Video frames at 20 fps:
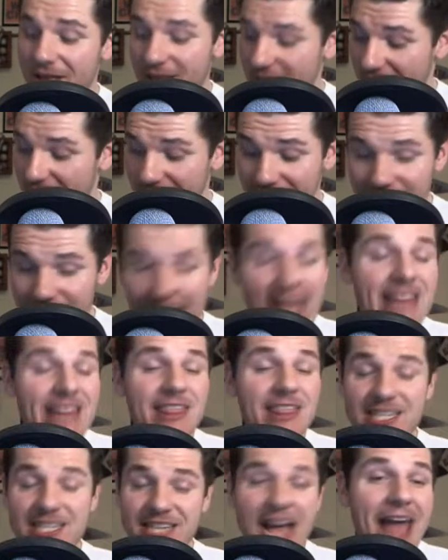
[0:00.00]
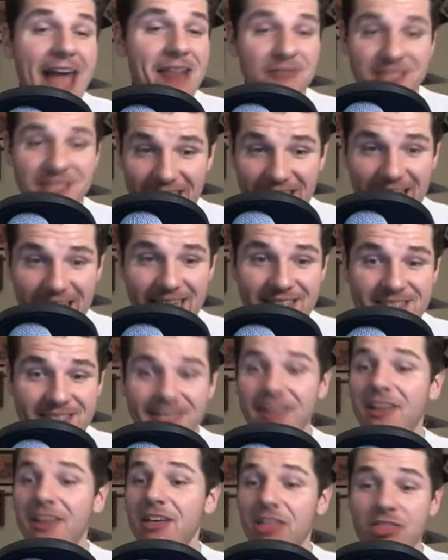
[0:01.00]
like the title says,
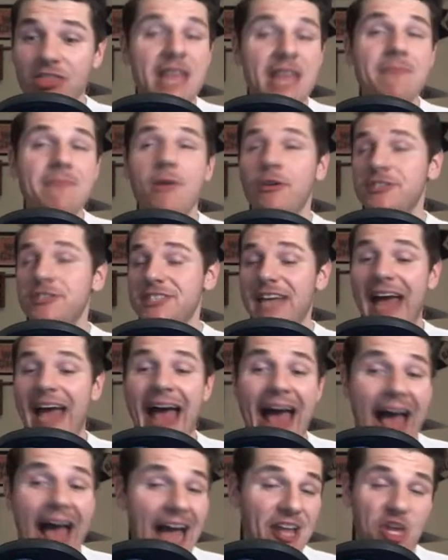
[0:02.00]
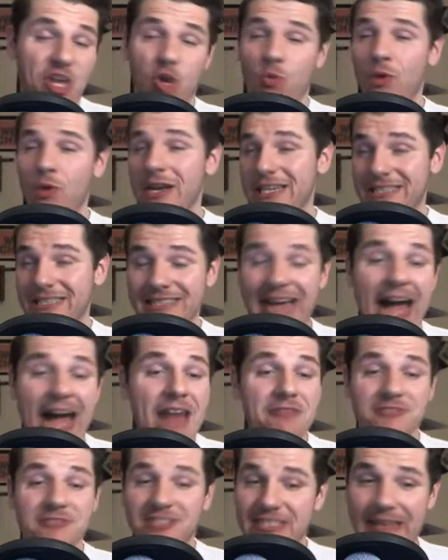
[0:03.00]
the most accurate Niners
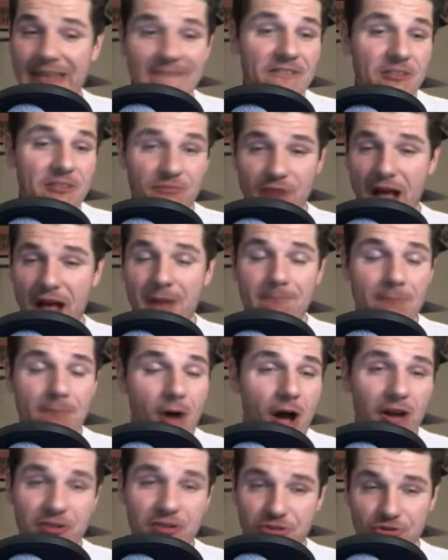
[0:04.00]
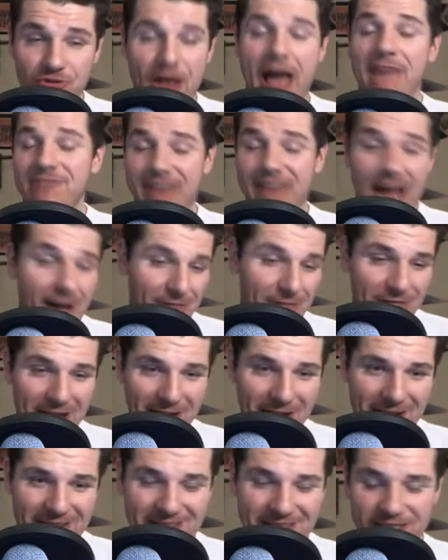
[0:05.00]
7th round mock draft out there.
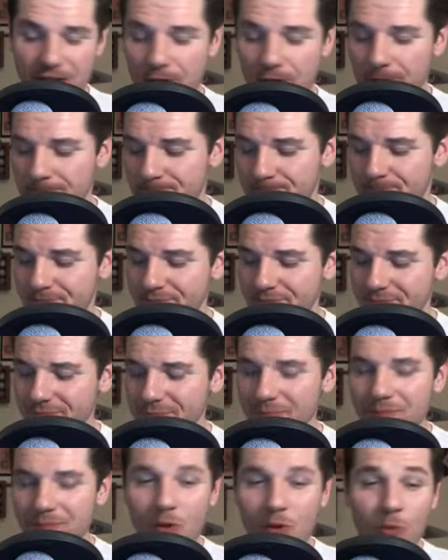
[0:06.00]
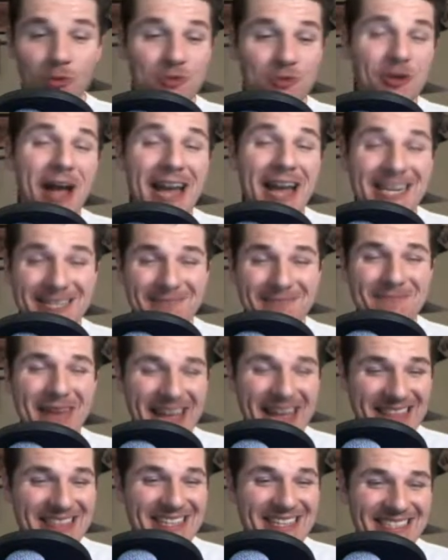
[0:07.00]
And so we're trying to make
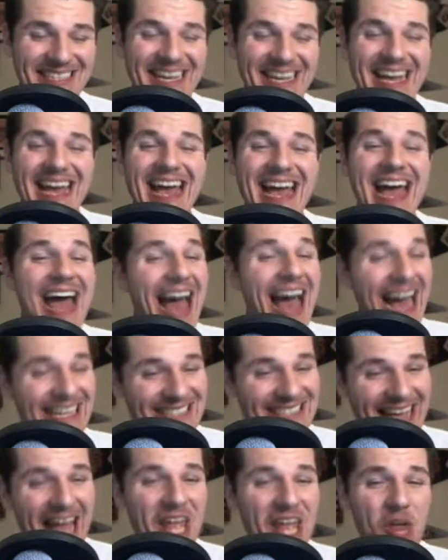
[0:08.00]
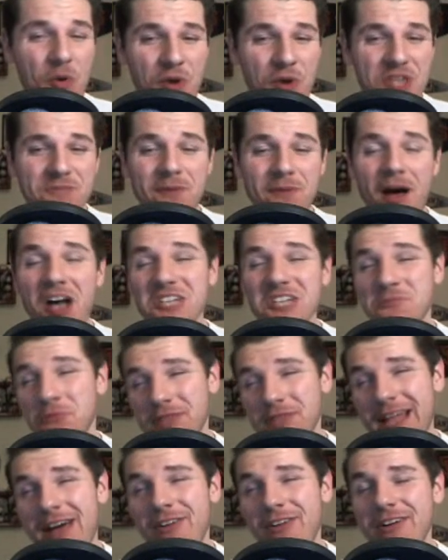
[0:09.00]
this as accurate as possible.
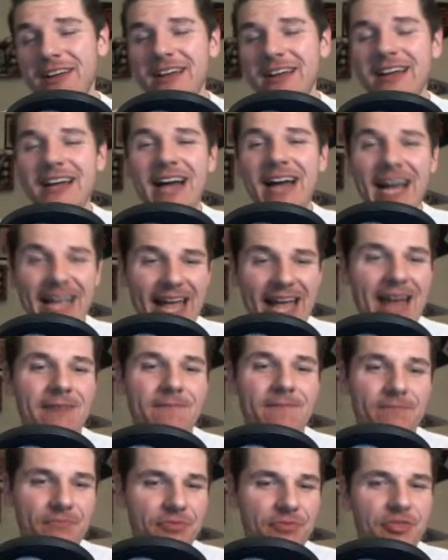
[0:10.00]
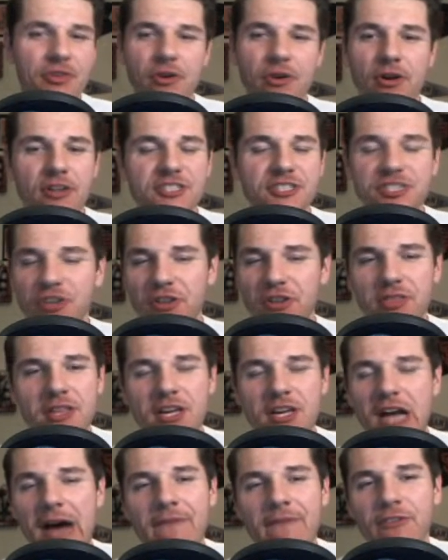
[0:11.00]
Now, again, there are certainly
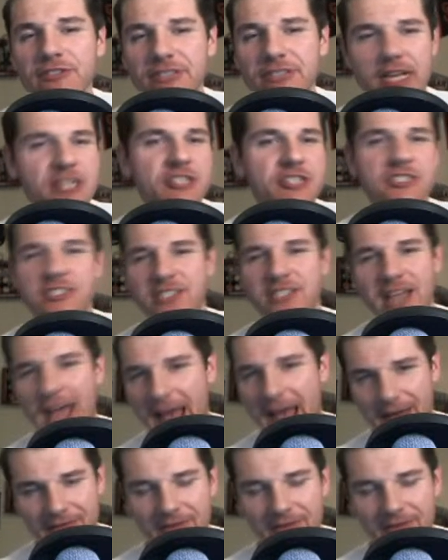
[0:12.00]
conversations to have